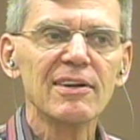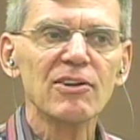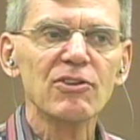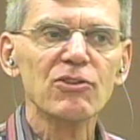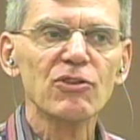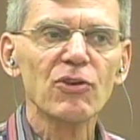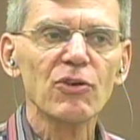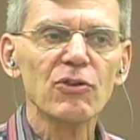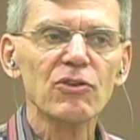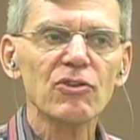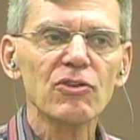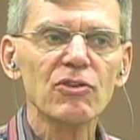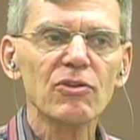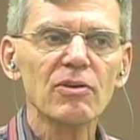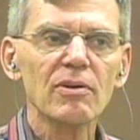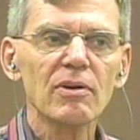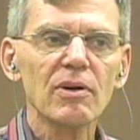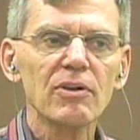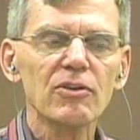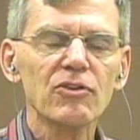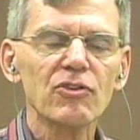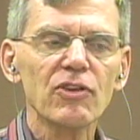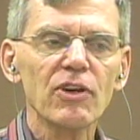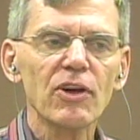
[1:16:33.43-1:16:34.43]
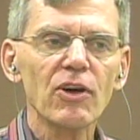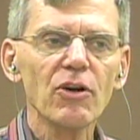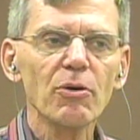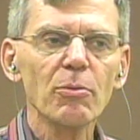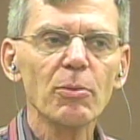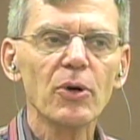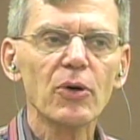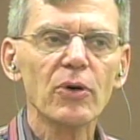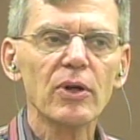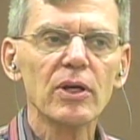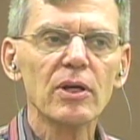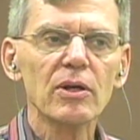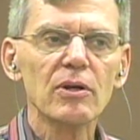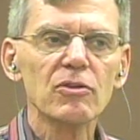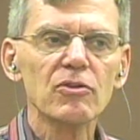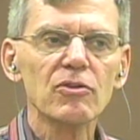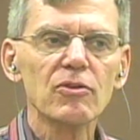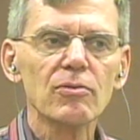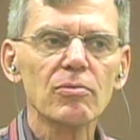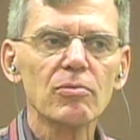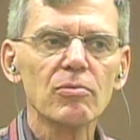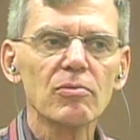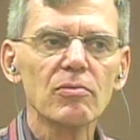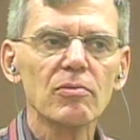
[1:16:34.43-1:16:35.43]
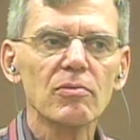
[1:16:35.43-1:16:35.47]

so a ceremony is